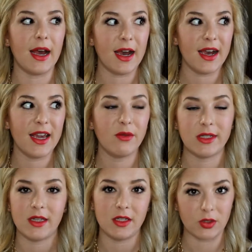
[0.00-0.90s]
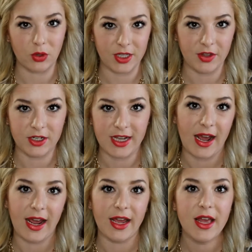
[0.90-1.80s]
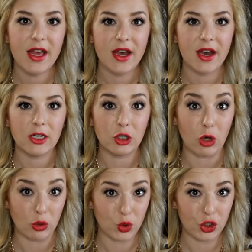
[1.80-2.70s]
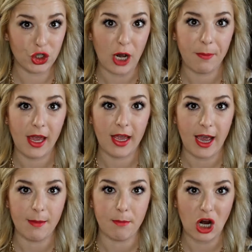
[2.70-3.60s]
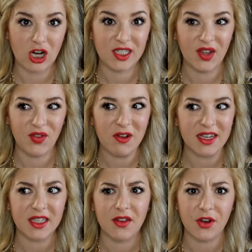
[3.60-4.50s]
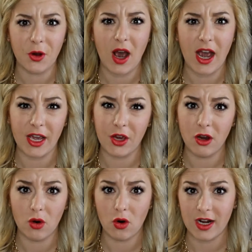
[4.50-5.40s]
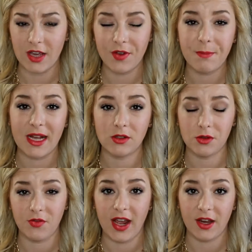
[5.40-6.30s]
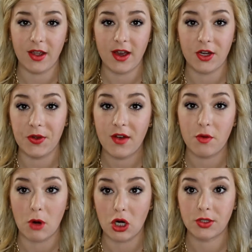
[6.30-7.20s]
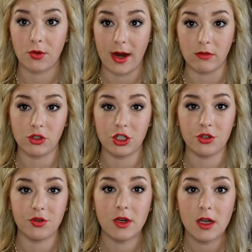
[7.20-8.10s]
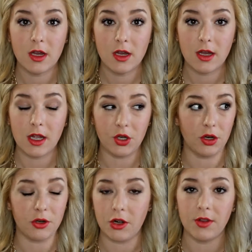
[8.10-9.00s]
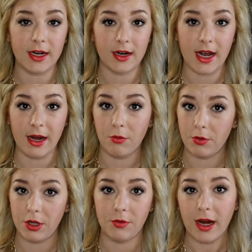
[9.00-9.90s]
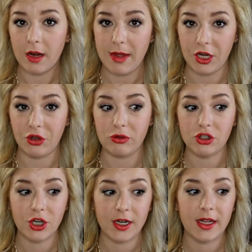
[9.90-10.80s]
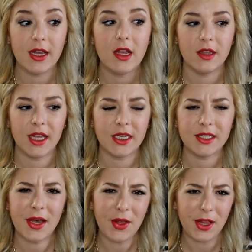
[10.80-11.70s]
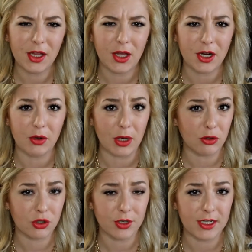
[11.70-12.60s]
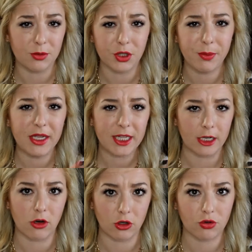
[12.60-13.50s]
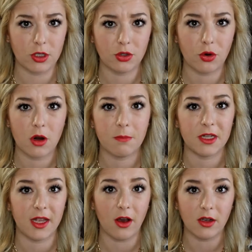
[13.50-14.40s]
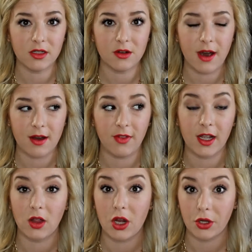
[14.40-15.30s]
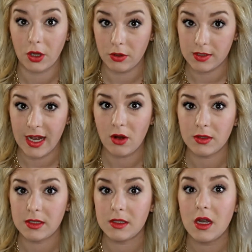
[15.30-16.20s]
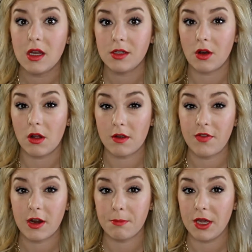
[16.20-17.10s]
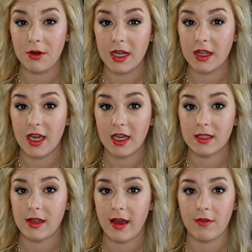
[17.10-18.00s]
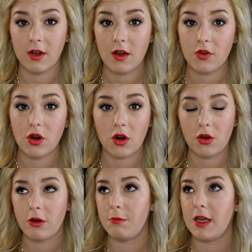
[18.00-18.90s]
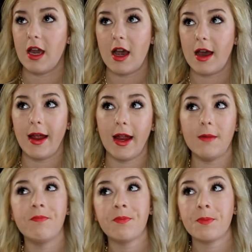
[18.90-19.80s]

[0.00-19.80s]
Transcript: I was at the store the other day grocery shopping at Mark's. If you guys live in Ohio or even Pennsylvania and you have a Mark's around you and you don't go there, I really recommend you should. They sell a lot of groceries. Well, it's mainly a grocery store, but they also have like a lot of closeouts. So all of their beauty things, they have CoverGirl, OPI,